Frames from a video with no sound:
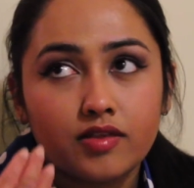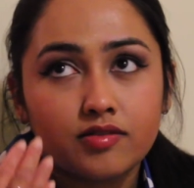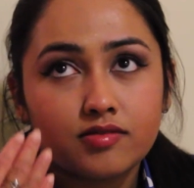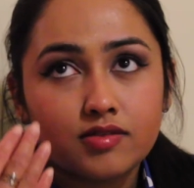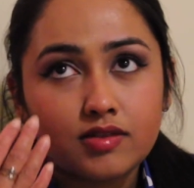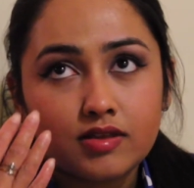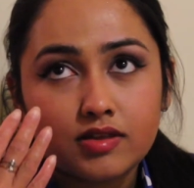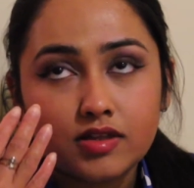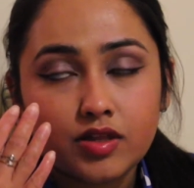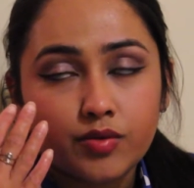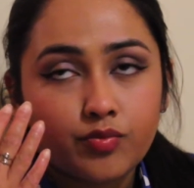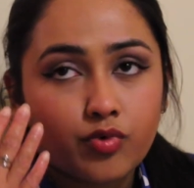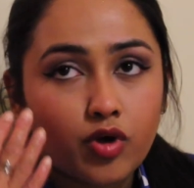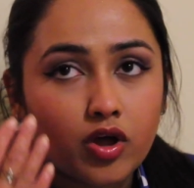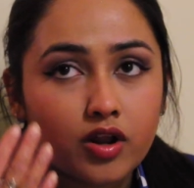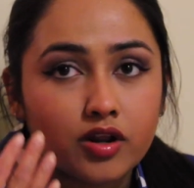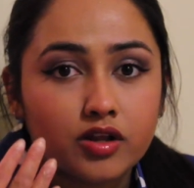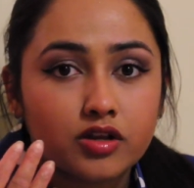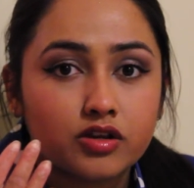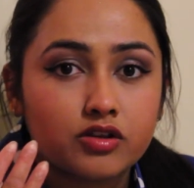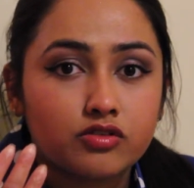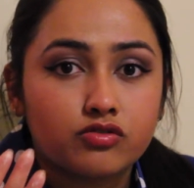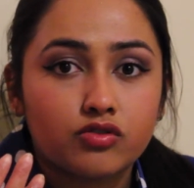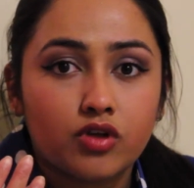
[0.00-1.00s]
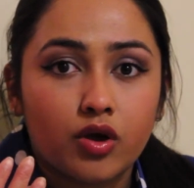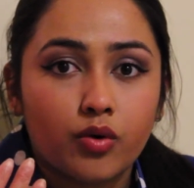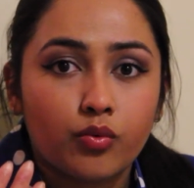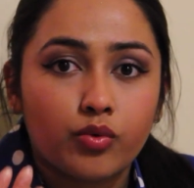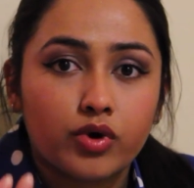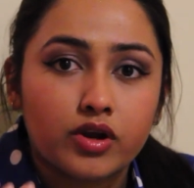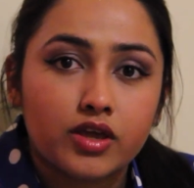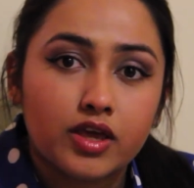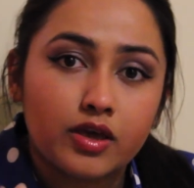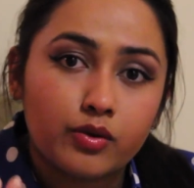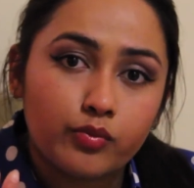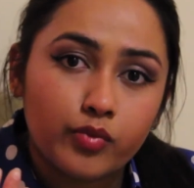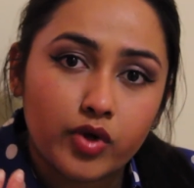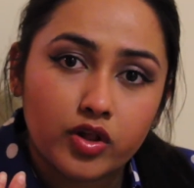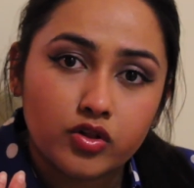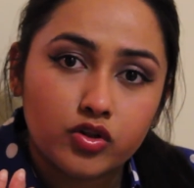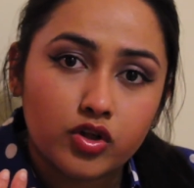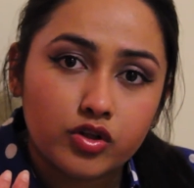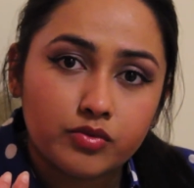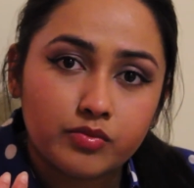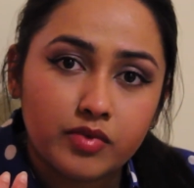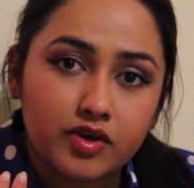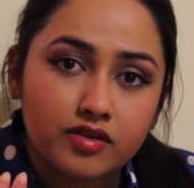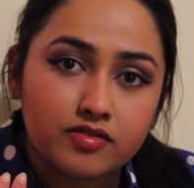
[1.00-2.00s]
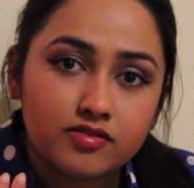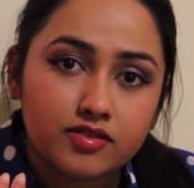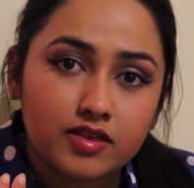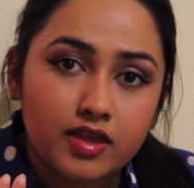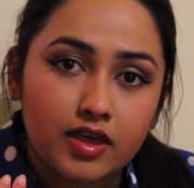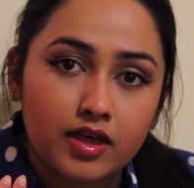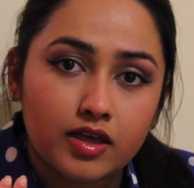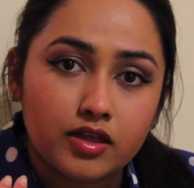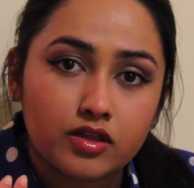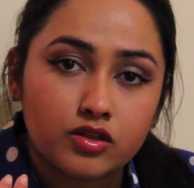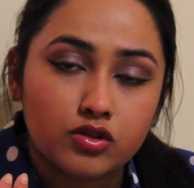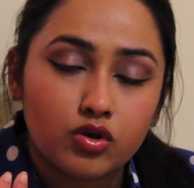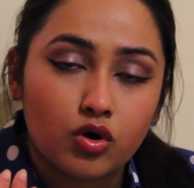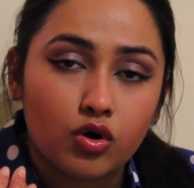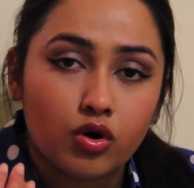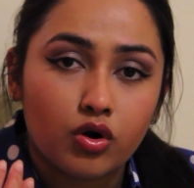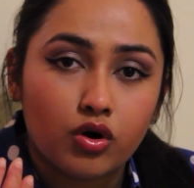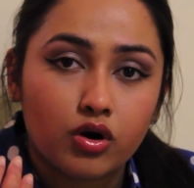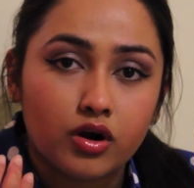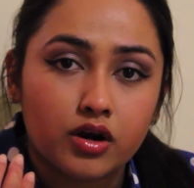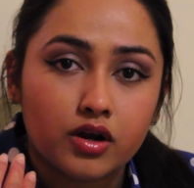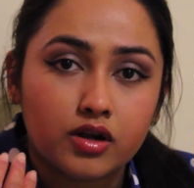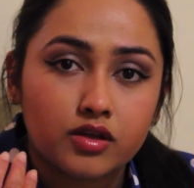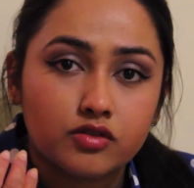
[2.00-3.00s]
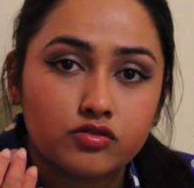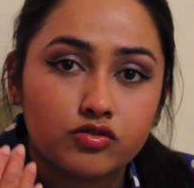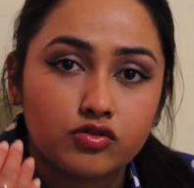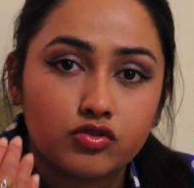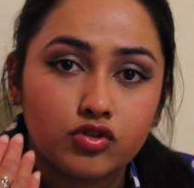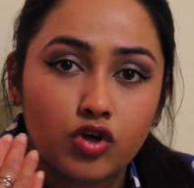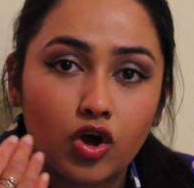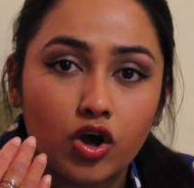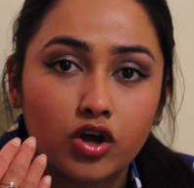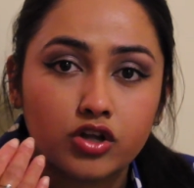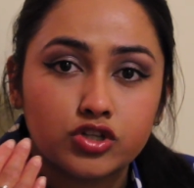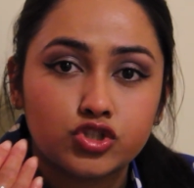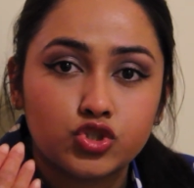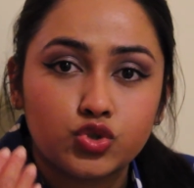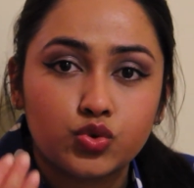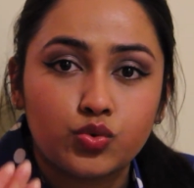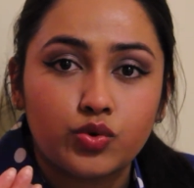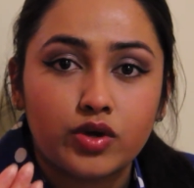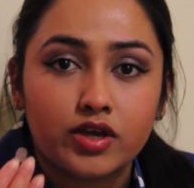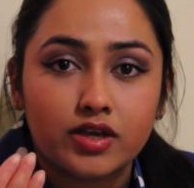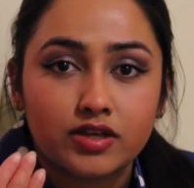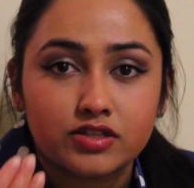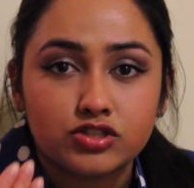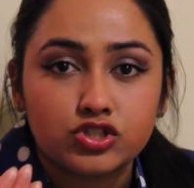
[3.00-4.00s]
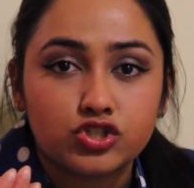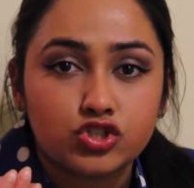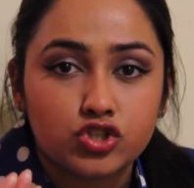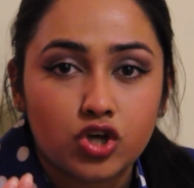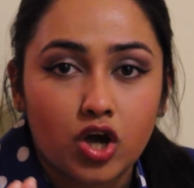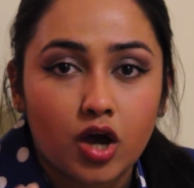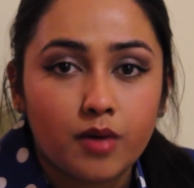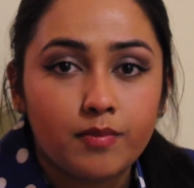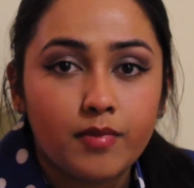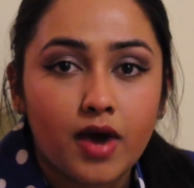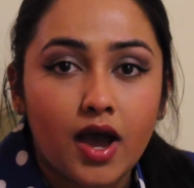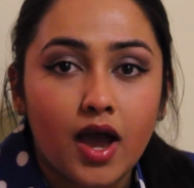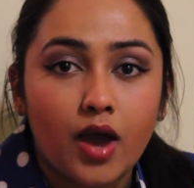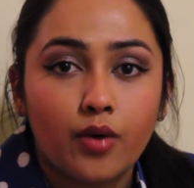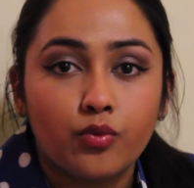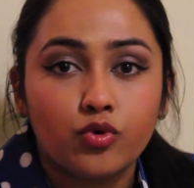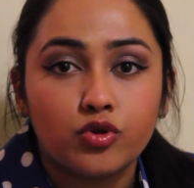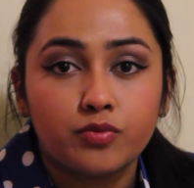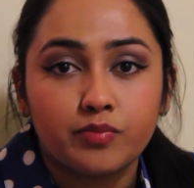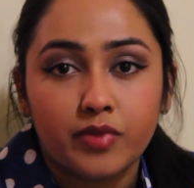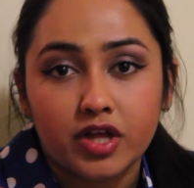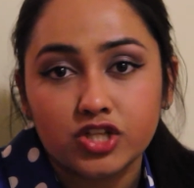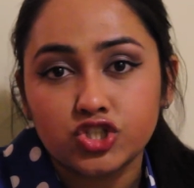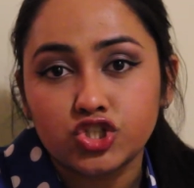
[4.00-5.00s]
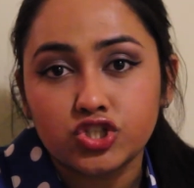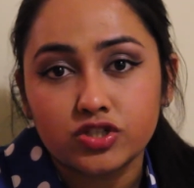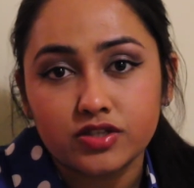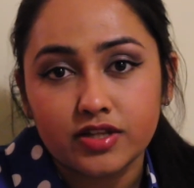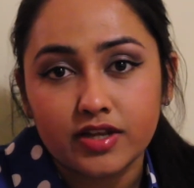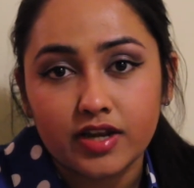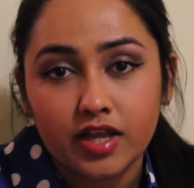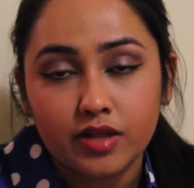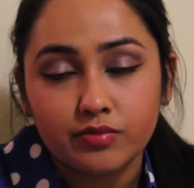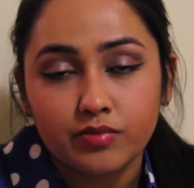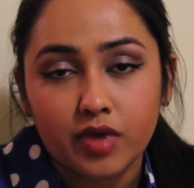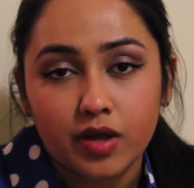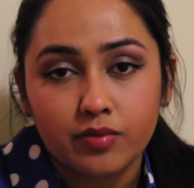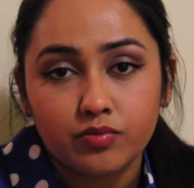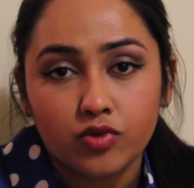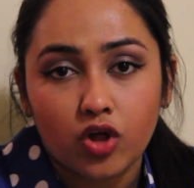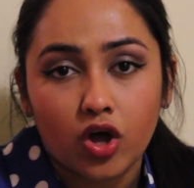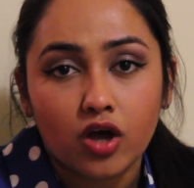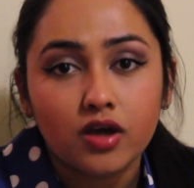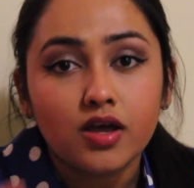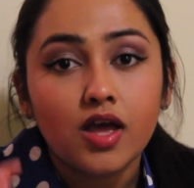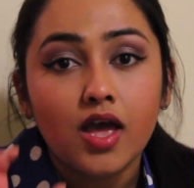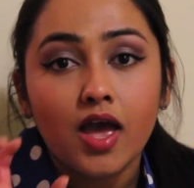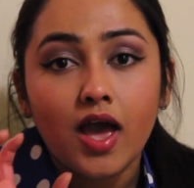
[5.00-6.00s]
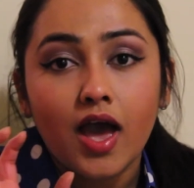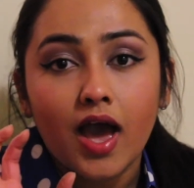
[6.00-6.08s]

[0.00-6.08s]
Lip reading: see the product is not working well on my skin or it's not doing its job, I will mention it in my blog.